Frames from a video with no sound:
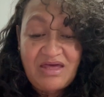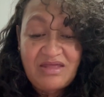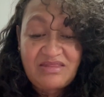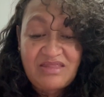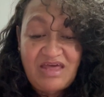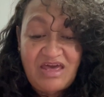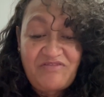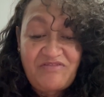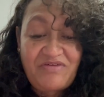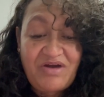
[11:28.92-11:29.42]

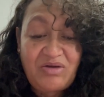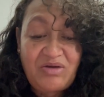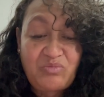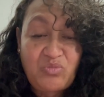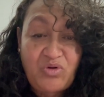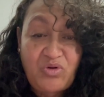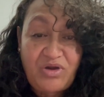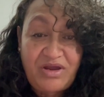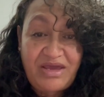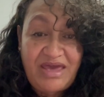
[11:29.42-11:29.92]
They found
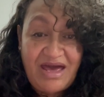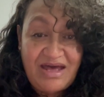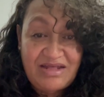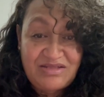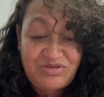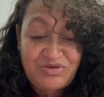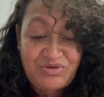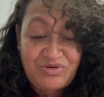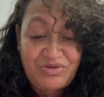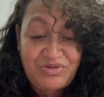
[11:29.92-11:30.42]
more
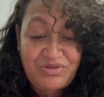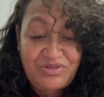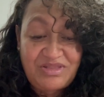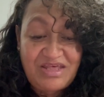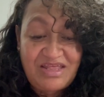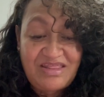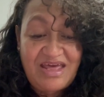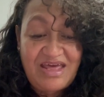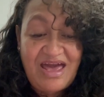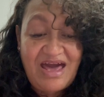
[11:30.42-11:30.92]
cancer
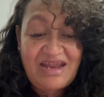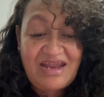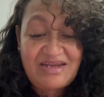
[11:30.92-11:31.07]
than they had